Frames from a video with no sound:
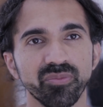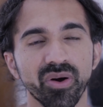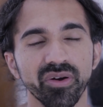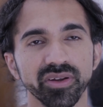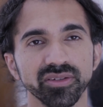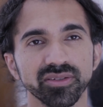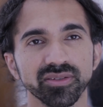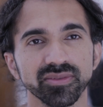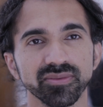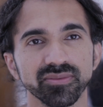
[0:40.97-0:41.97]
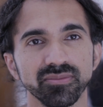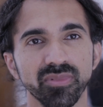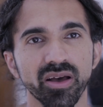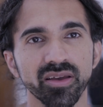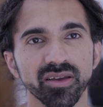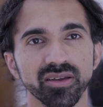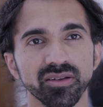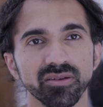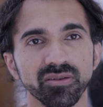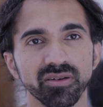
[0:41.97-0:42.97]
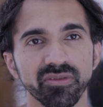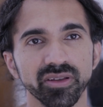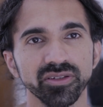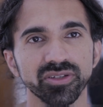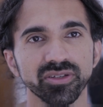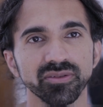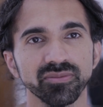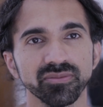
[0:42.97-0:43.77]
points. My revenge.